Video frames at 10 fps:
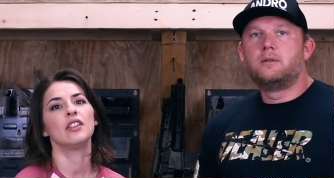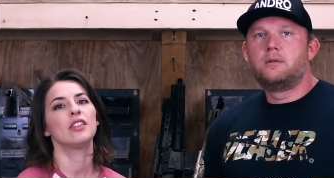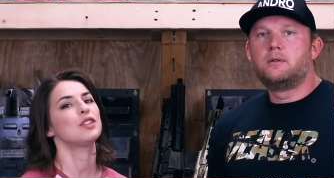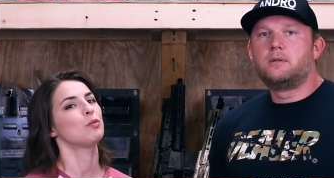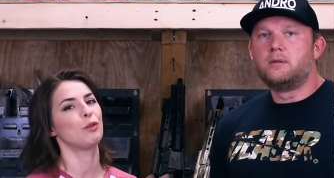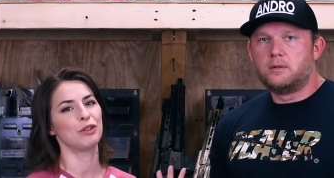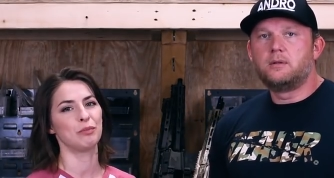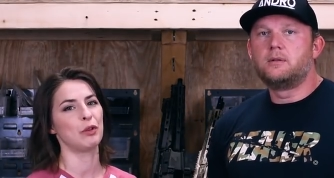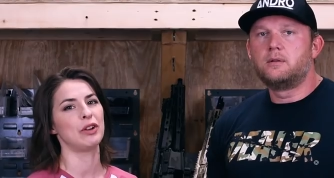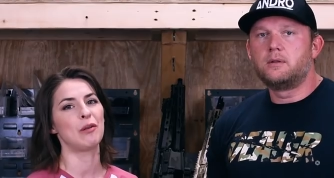Speaker 1: That's worth
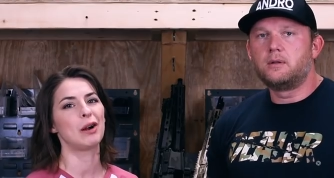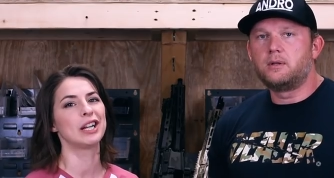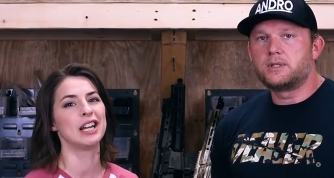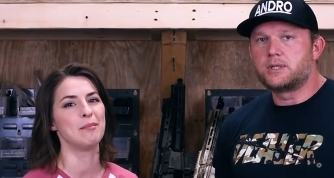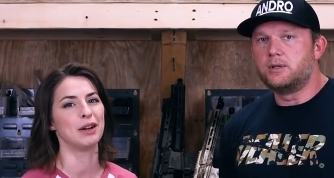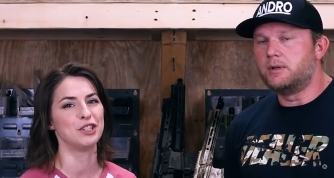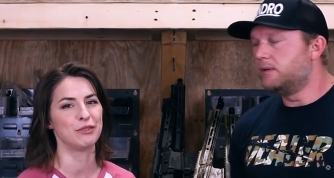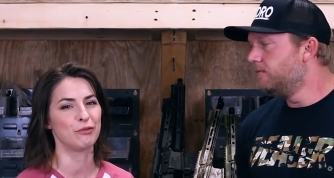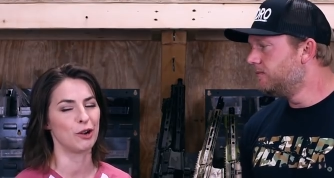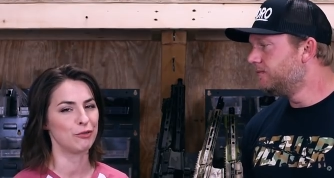blowing our marketing
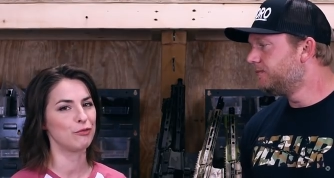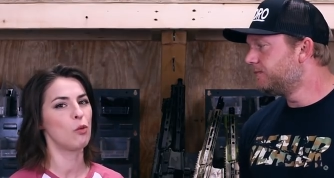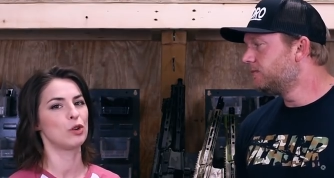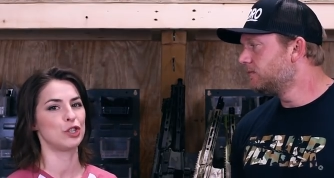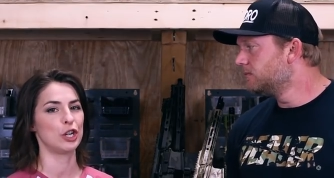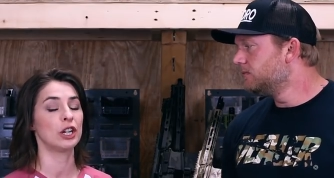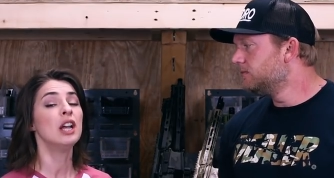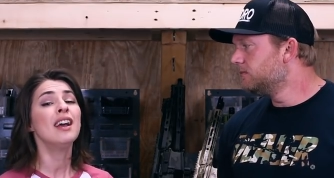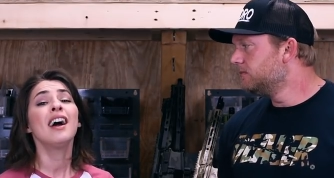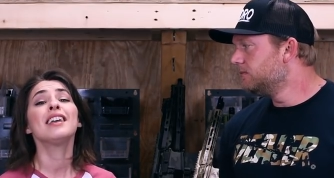budget for, for sure.
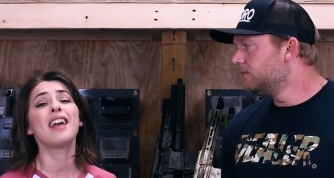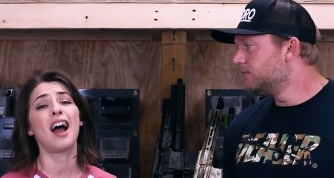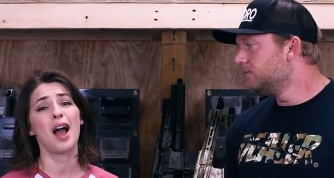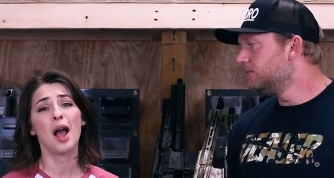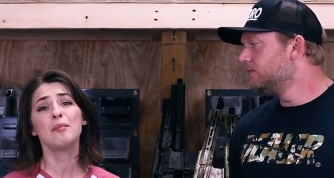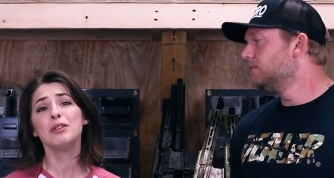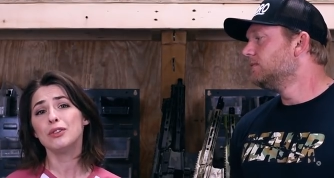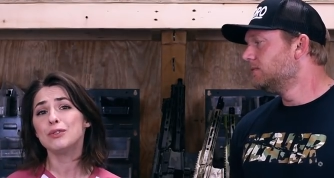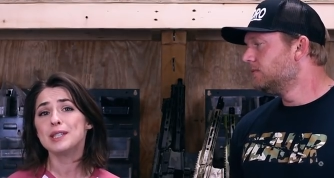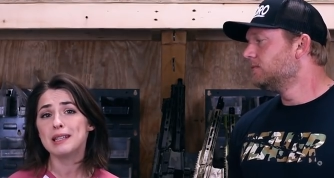Yeah, I'm a
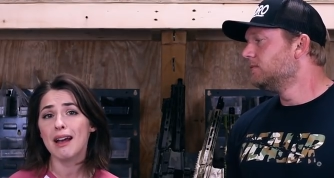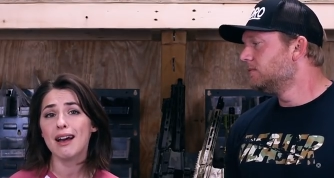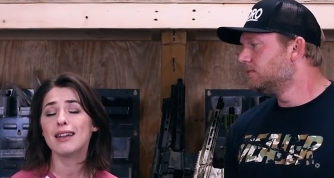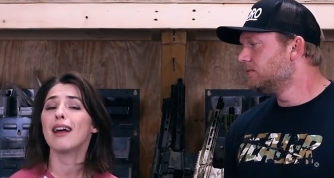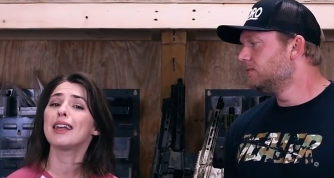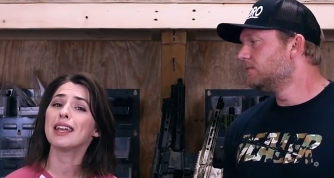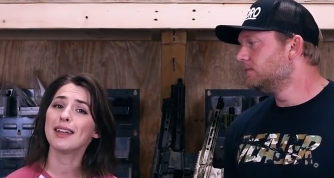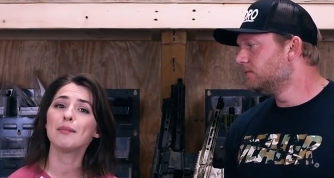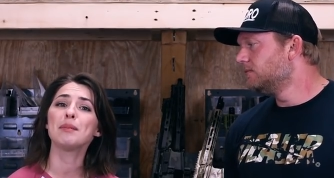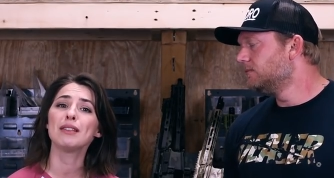little sad. I
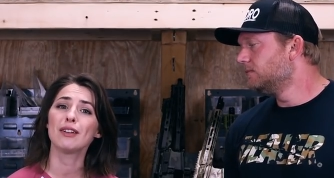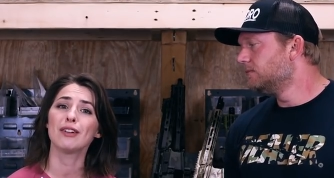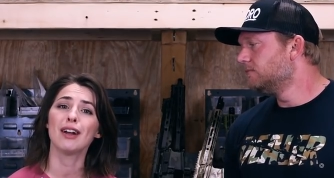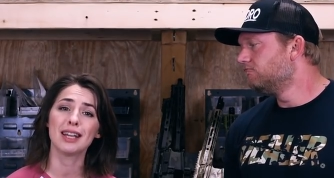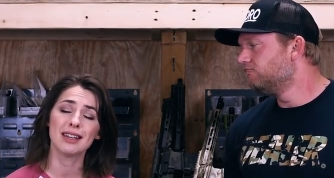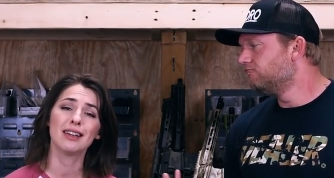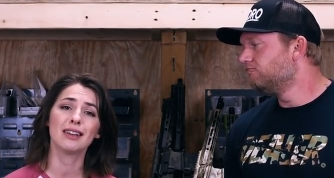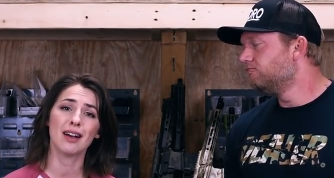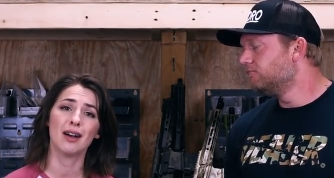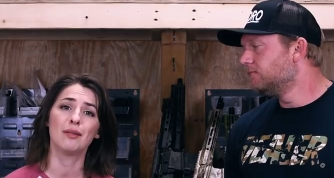can't be there. I
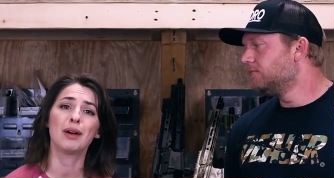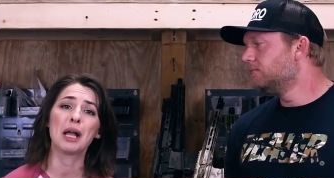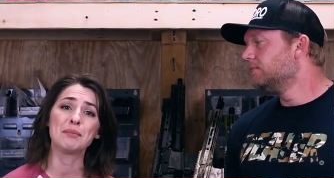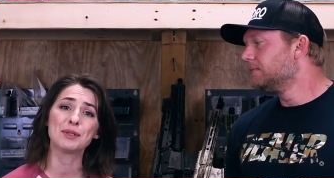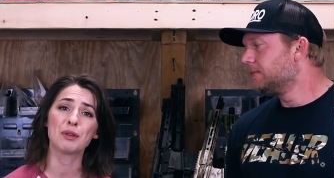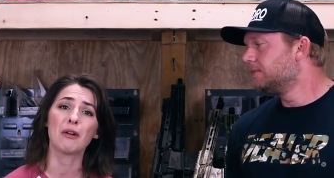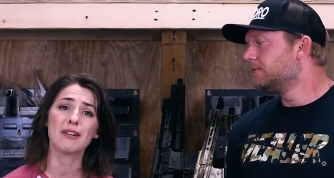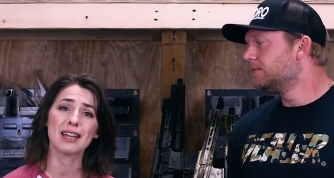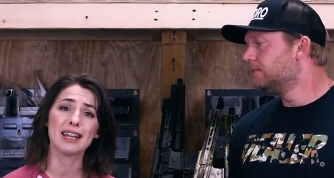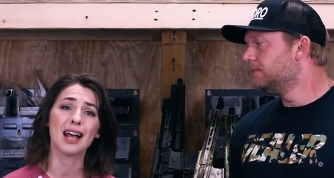can't come. I'm
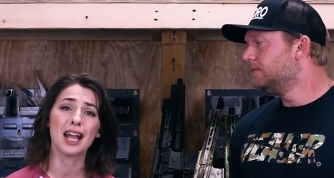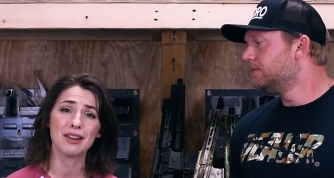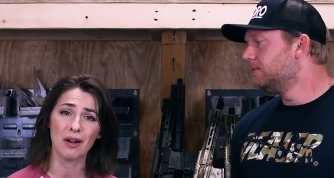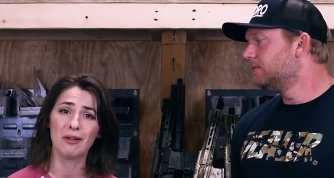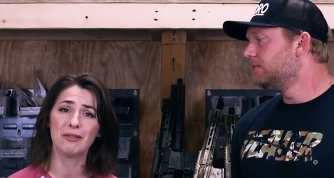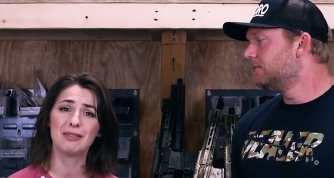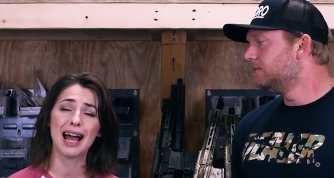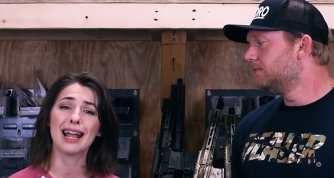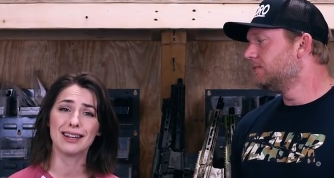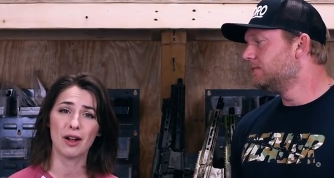sorry. I know.
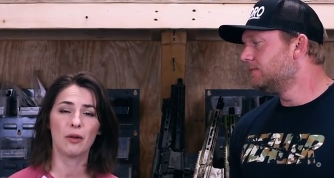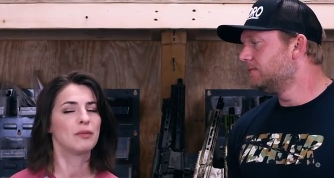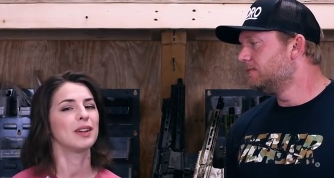I know